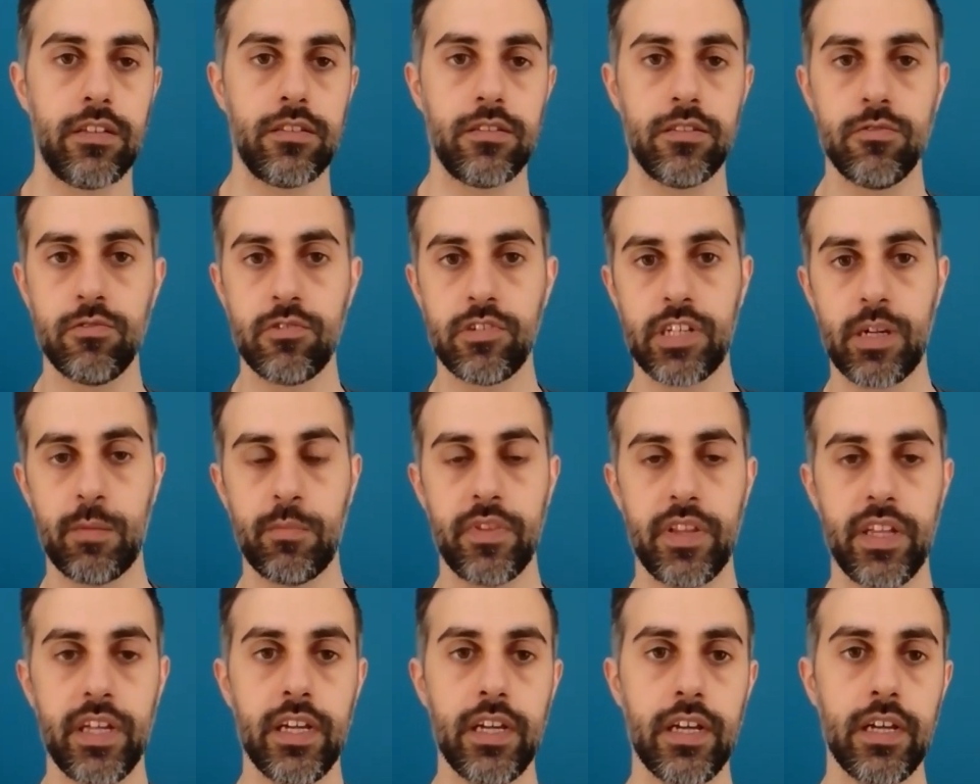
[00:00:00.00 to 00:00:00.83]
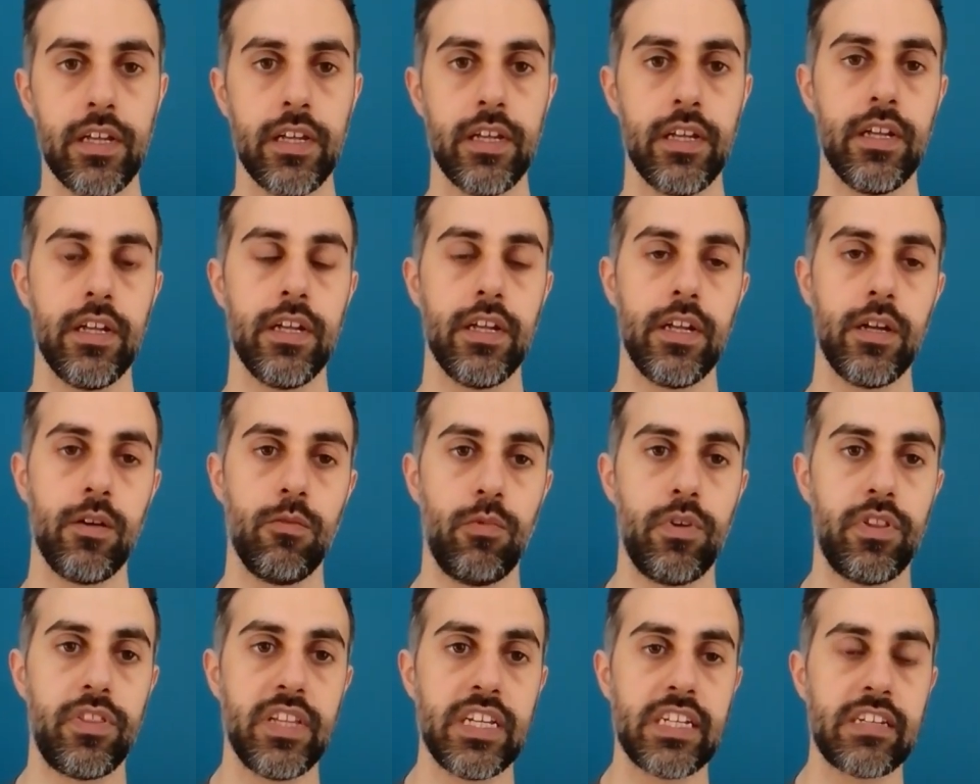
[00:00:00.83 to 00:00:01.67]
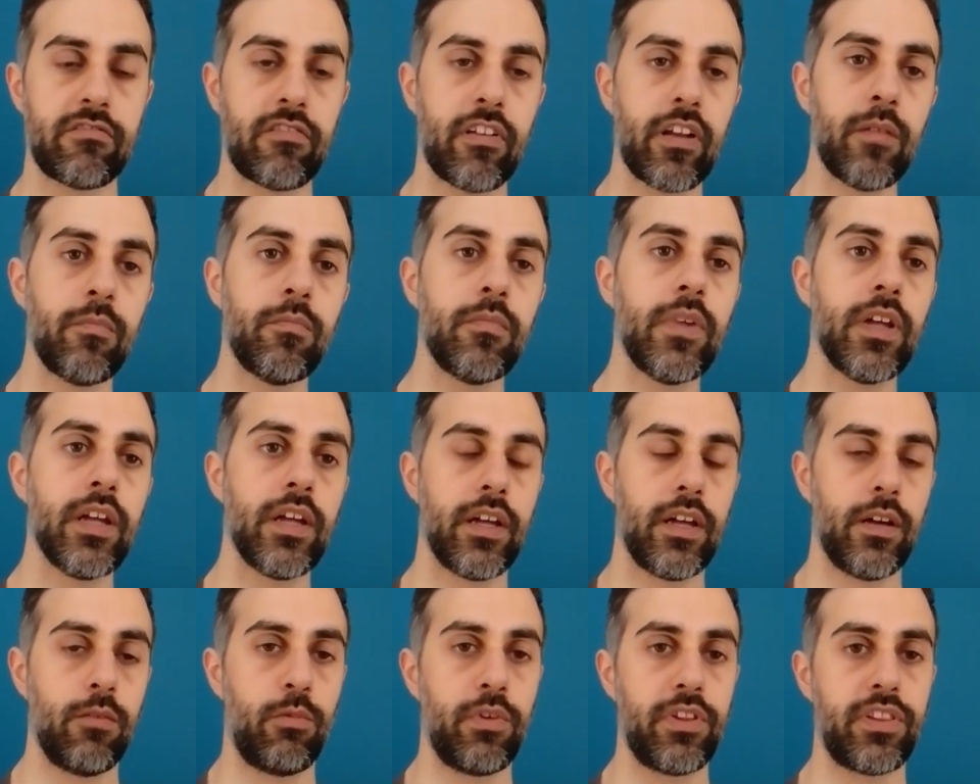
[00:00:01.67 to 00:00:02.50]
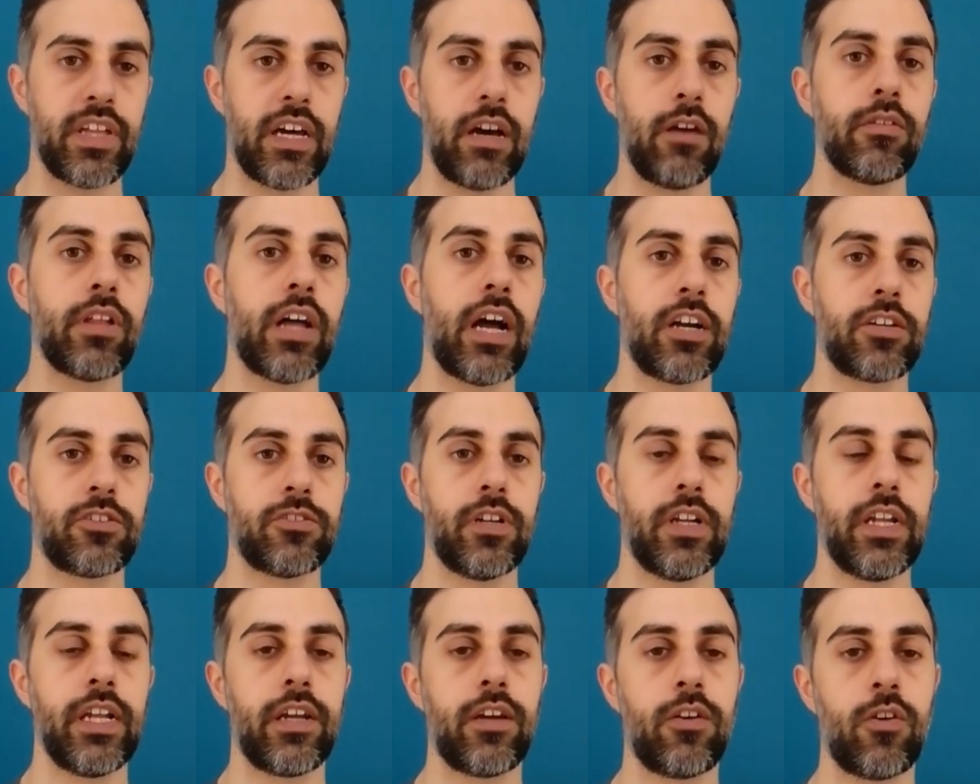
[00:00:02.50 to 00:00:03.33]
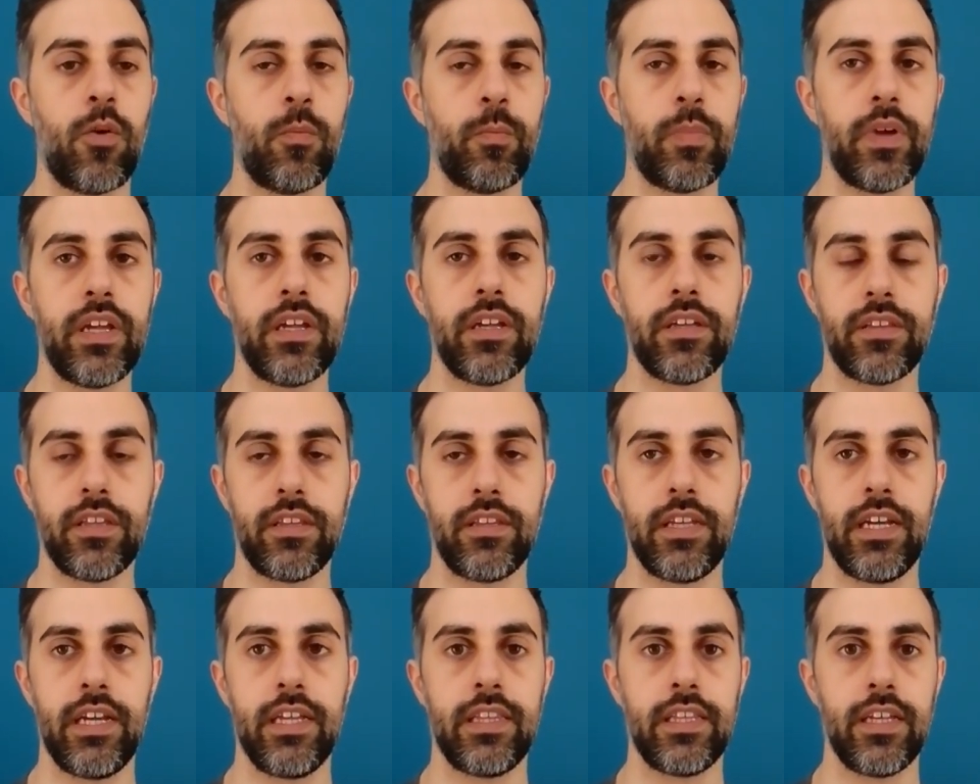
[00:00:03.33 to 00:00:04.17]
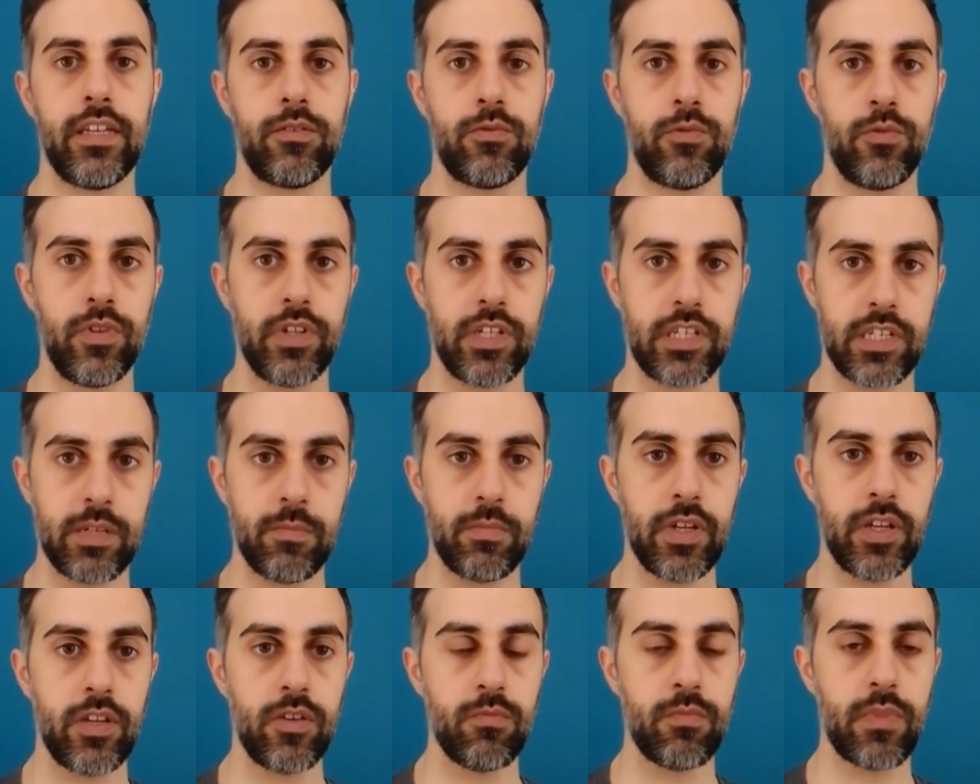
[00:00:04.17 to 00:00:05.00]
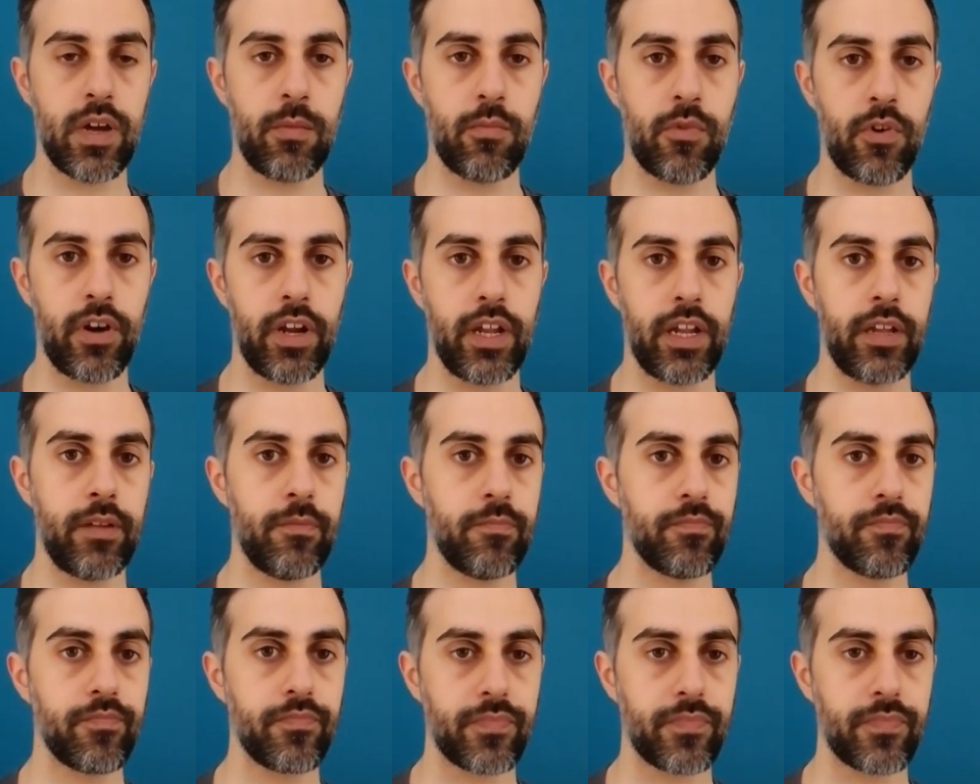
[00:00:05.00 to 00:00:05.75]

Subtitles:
do something with the stream without actually copying the data to the CPU memory